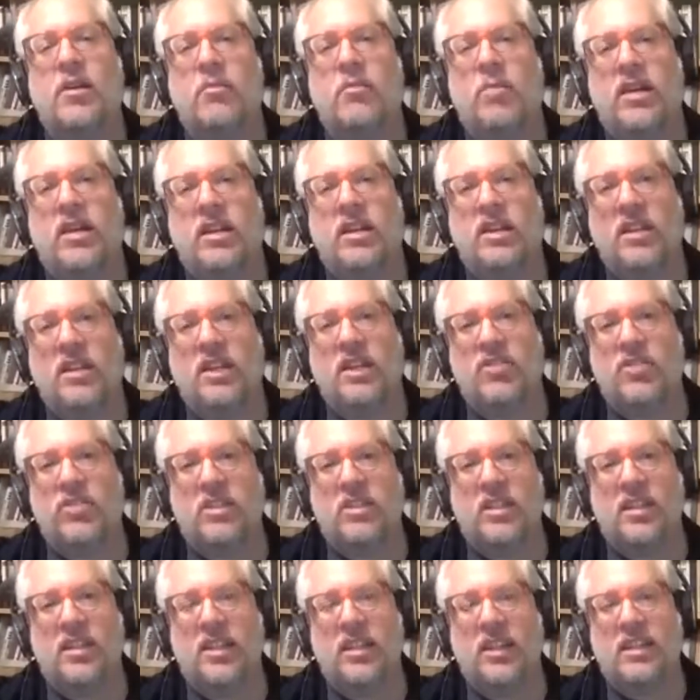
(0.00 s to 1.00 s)
But the
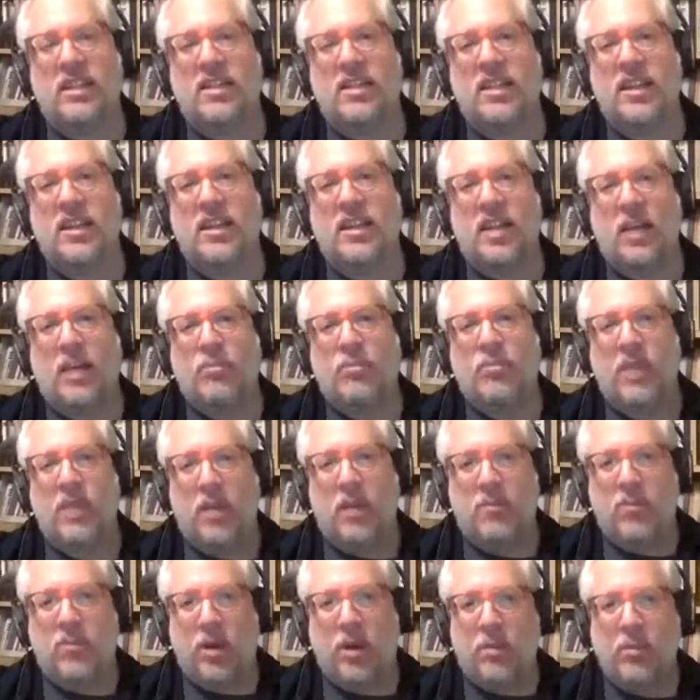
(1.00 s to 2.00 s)
interesting thing is
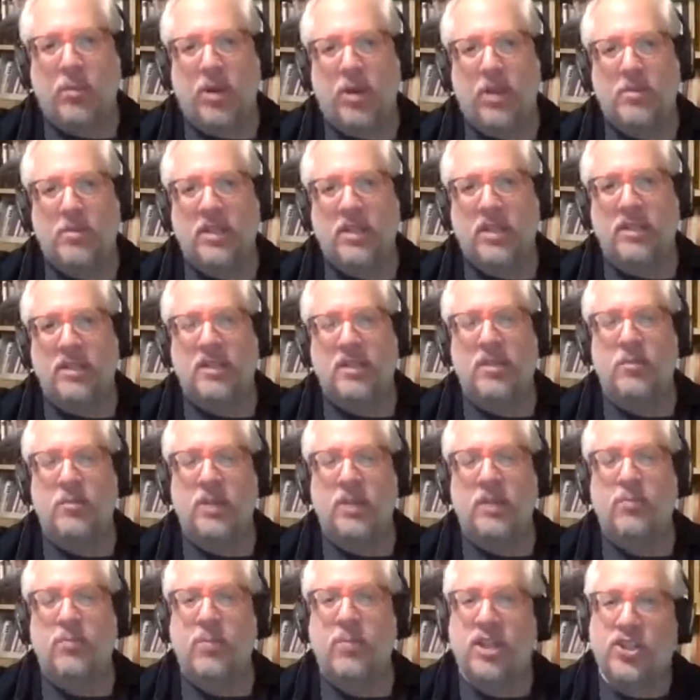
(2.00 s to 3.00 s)
that bump up tends to
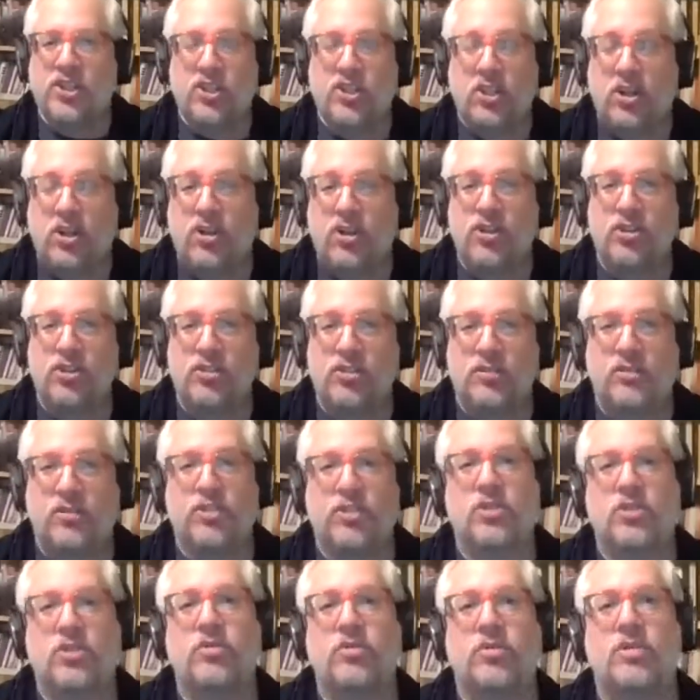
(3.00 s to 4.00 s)
be much larger for
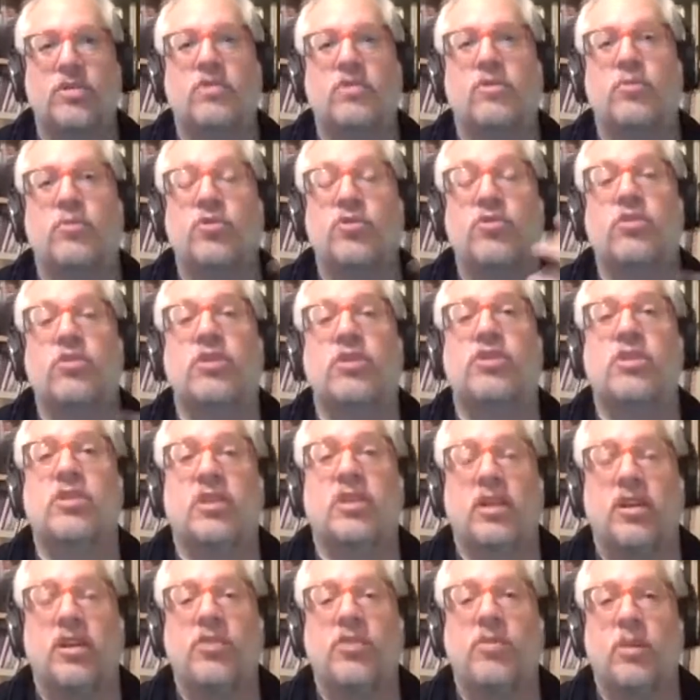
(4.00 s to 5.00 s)
students from
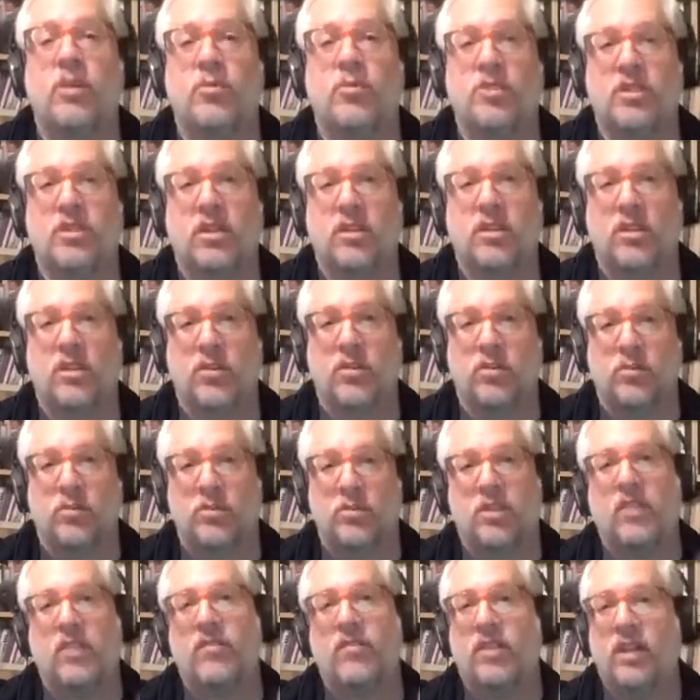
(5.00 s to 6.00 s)
traditionally underrepresented
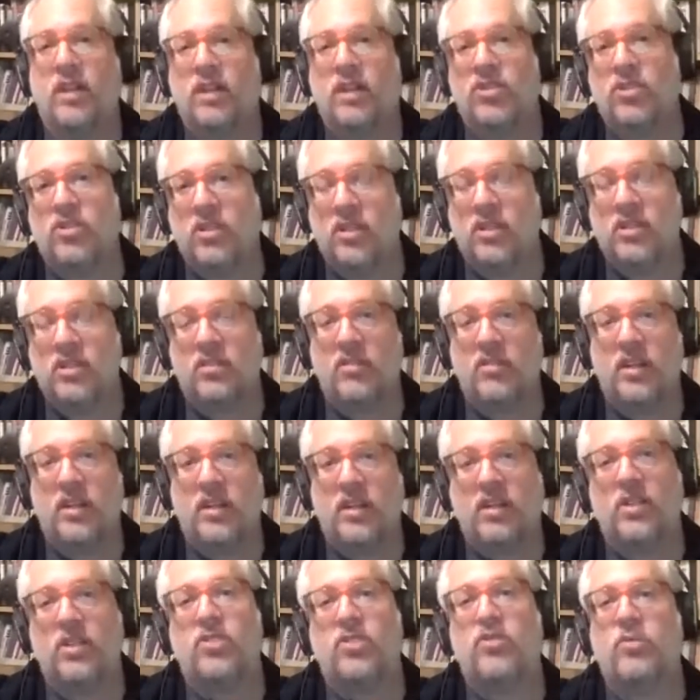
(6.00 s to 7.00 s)
groups, financially
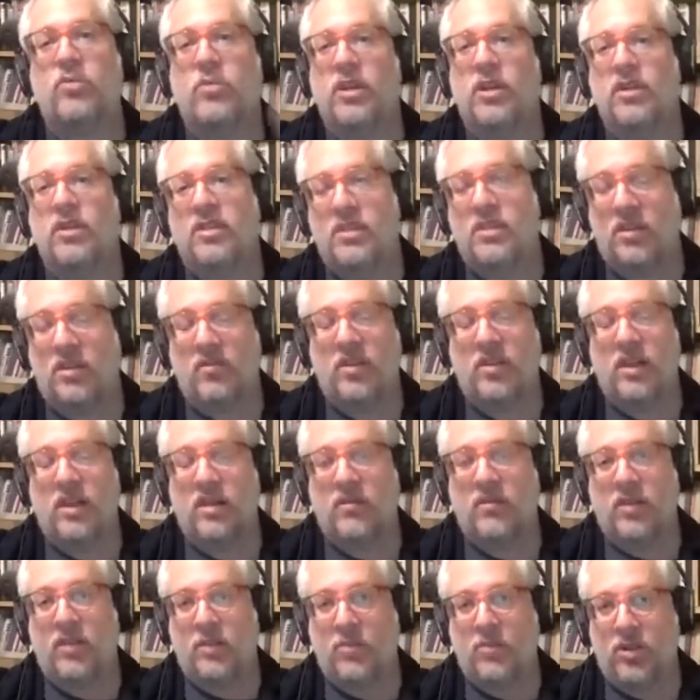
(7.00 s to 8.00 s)
disadvantaged or
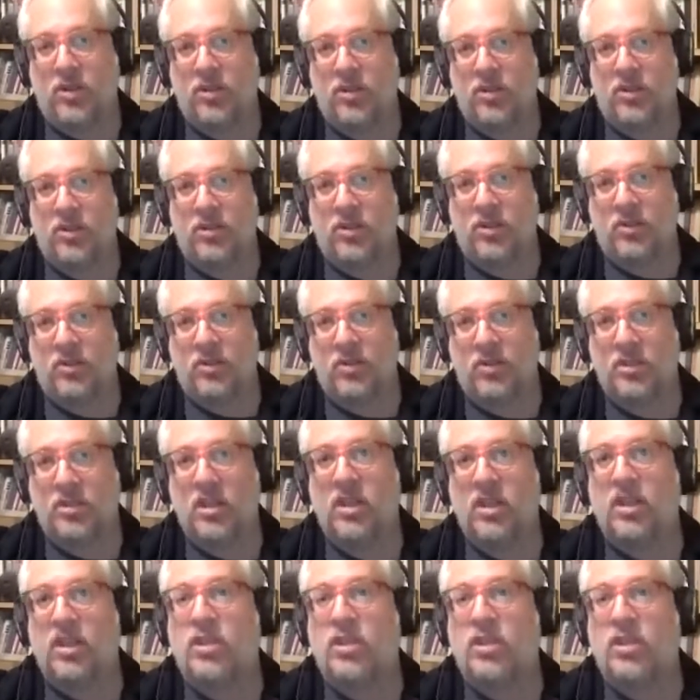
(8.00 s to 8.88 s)
self-identified minority students.